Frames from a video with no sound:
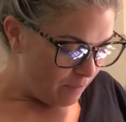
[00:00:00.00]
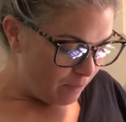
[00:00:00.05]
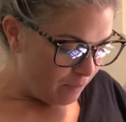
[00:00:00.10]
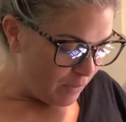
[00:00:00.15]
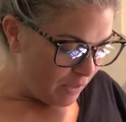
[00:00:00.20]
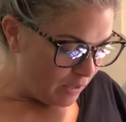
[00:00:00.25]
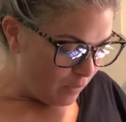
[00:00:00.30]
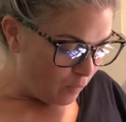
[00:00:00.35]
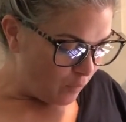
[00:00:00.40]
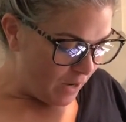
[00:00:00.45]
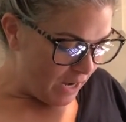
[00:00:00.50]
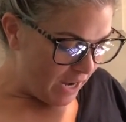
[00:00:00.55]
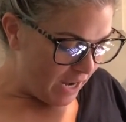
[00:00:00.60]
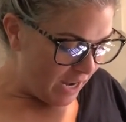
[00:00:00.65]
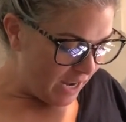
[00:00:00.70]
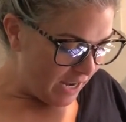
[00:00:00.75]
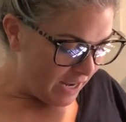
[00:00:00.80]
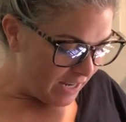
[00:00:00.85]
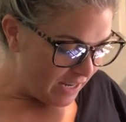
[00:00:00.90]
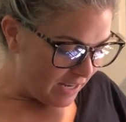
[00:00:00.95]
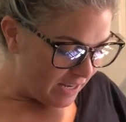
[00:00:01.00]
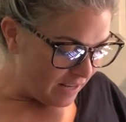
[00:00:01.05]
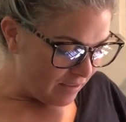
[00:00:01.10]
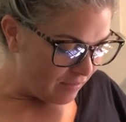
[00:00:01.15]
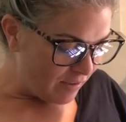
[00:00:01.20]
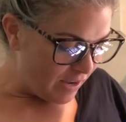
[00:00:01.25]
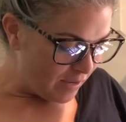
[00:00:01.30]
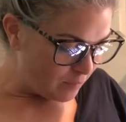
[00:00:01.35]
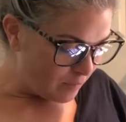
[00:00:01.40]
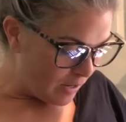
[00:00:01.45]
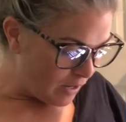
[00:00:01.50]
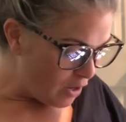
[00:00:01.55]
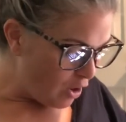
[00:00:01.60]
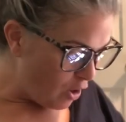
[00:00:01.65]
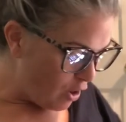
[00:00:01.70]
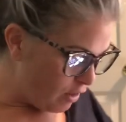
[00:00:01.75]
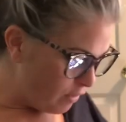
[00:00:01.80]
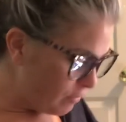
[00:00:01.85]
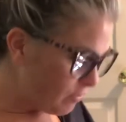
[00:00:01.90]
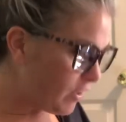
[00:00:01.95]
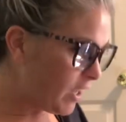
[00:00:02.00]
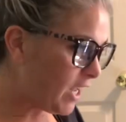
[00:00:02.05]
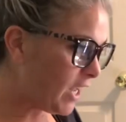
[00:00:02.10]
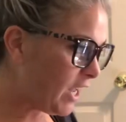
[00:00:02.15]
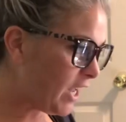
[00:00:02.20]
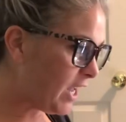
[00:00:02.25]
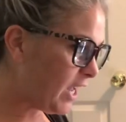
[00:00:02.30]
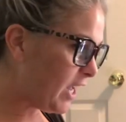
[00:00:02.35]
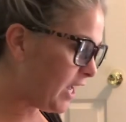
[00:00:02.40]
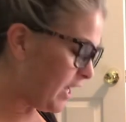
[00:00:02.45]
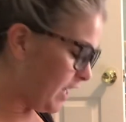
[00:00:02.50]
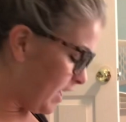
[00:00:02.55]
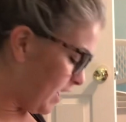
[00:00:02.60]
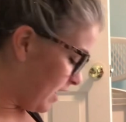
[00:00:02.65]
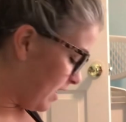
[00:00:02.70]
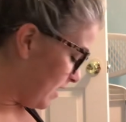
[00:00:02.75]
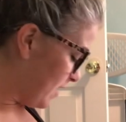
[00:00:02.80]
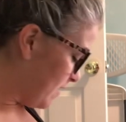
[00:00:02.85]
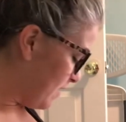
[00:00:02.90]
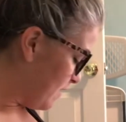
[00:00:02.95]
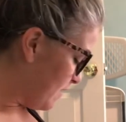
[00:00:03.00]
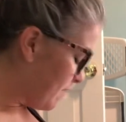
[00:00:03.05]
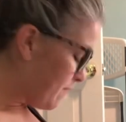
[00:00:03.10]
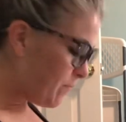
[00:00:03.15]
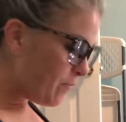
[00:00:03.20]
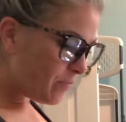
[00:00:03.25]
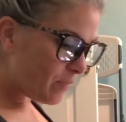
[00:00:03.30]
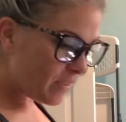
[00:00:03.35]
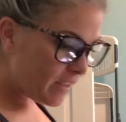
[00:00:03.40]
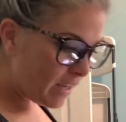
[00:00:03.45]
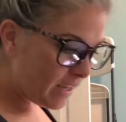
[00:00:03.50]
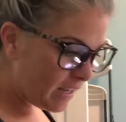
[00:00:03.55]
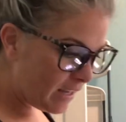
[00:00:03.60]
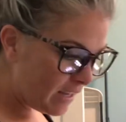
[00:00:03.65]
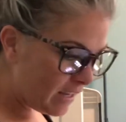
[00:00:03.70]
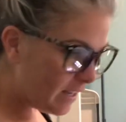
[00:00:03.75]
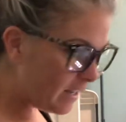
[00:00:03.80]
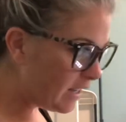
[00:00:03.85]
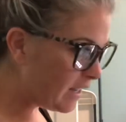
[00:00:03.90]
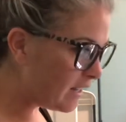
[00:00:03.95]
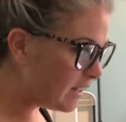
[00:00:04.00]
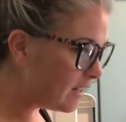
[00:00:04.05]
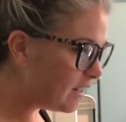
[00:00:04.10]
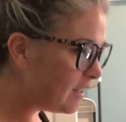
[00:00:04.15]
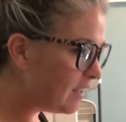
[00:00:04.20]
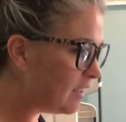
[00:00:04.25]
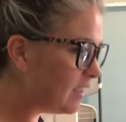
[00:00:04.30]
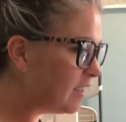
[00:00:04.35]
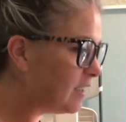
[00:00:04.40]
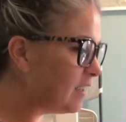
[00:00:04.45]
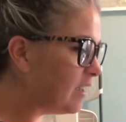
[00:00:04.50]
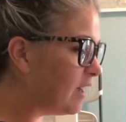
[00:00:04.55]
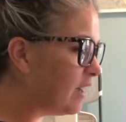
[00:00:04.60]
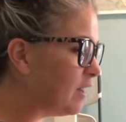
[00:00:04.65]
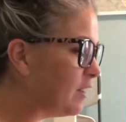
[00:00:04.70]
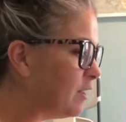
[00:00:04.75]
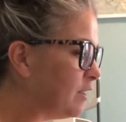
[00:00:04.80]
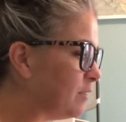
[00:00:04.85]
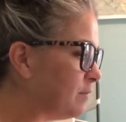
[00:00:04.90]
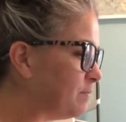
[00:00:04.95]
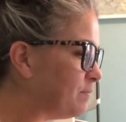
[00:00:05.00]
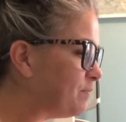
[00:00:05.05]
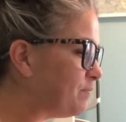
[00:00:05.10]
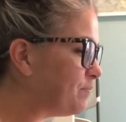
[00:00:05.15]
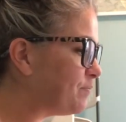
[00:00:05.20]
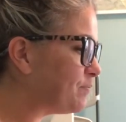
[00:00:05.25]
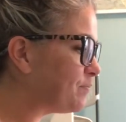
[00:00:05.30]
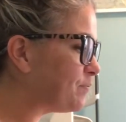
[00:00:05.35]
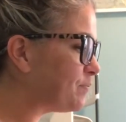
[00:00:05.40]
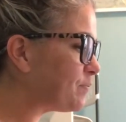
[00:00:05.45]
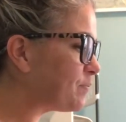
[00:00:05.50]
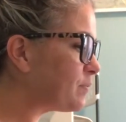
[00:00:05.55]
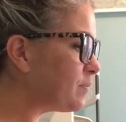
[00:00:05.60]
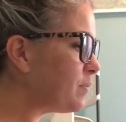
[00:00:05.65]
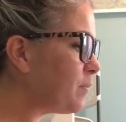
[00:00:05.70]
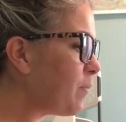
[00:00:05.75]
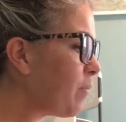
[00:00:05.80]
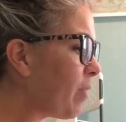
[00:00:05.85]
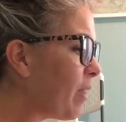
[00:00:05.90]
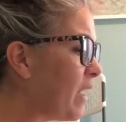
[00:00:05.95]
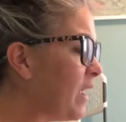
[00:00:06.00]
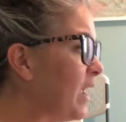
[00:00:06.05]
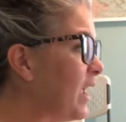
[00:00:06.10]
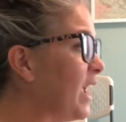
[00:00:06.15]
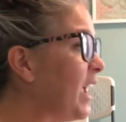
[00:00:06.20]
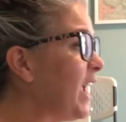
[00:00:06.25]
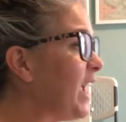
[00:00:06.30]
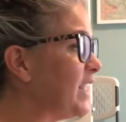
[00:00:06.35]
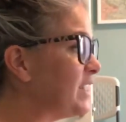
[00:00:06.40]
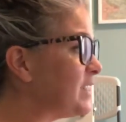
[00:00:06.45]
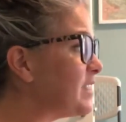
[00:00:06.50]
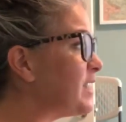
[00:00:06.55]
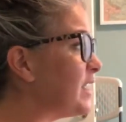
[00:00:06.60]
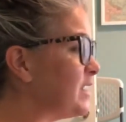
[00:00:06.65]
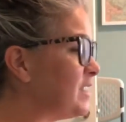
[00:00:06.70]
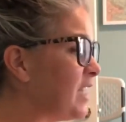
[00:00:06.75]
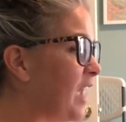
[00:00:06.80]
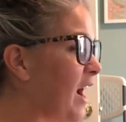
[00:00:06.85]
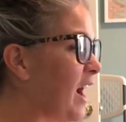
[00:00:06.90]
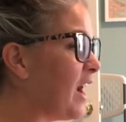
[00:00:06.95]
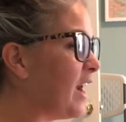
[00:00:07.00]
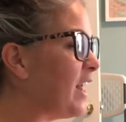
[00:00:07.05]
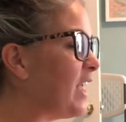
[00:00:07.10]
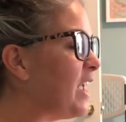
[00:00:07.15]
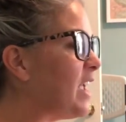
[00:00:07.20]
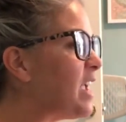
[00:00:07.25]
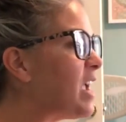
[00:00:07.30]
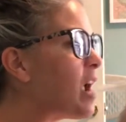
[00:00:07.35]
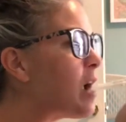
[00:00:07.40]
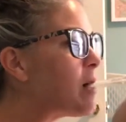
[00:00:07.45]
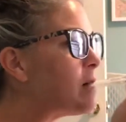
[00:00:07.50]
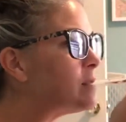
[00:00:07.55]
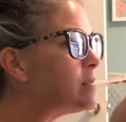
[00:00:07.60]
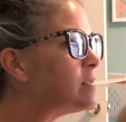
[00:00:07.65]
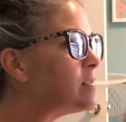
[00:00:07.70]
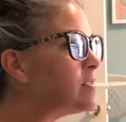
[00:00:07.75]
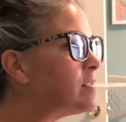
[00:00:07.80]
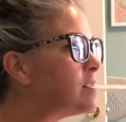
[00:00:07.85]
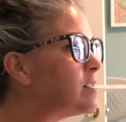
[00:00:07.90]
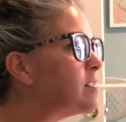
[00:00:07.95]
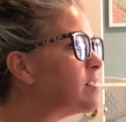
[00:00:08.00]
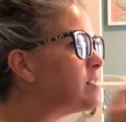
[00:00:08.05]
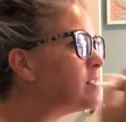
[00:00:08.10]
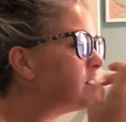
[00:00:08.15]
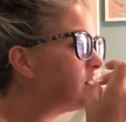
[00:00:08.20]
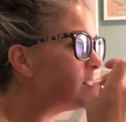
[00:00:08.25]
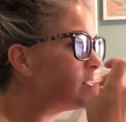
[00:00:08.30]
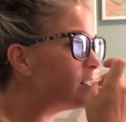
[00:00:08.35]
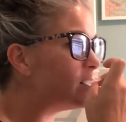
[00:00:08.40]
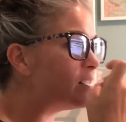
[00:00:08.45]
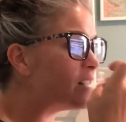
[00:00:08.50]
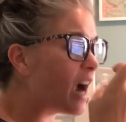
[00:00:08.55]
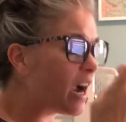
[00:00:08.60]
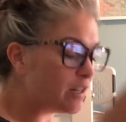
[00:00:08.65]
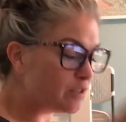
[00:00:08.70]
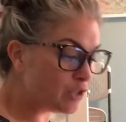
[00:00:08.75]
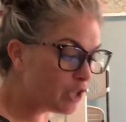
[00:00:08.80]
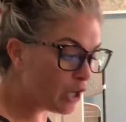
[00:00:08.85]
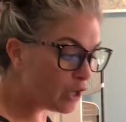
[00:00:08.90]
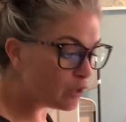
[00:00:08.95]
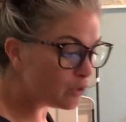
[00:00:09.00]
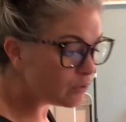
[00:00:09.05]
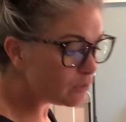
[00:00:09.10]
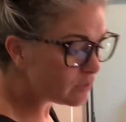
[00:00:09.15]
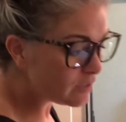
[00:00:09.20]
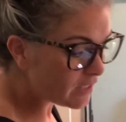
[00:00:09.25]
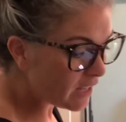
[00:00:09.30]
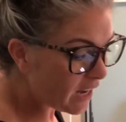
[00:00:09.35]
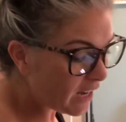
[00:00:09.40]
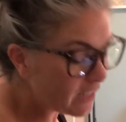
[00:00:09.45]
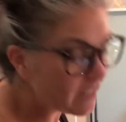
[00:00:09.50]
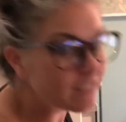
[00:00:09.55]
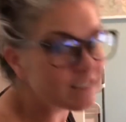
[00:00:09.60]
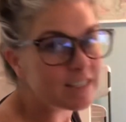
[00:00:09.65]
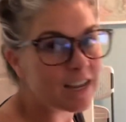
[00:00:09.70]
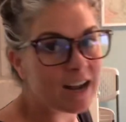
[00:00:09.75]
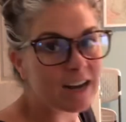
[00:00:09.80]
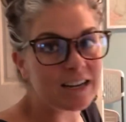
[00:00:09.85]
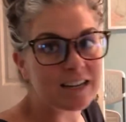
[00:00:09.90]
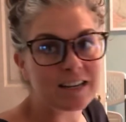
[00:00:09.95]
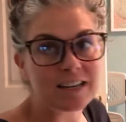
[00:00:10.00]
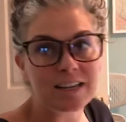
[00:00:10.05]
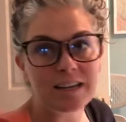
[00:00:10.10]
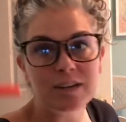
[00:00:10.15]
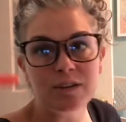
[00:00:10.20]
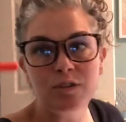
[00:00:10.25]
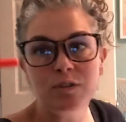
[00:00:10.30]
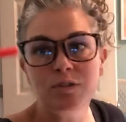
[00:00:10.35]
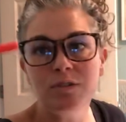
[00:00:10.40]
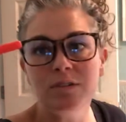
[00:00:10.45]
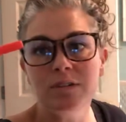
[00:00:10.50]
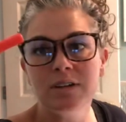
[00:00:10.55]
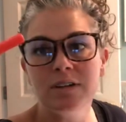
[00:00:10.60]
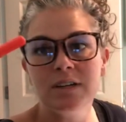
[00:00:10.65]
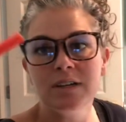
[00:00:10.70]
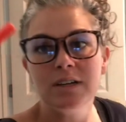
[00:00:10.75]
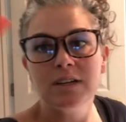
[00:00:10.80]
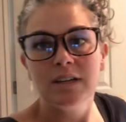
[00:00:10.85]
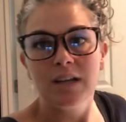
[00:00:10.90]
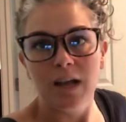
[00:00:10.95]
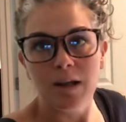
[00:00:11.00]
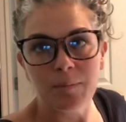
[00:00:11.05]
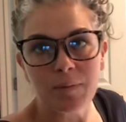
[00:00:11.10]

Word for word: been awake and I've had my coffee and um, it's a tiny dose and a tiny needle. I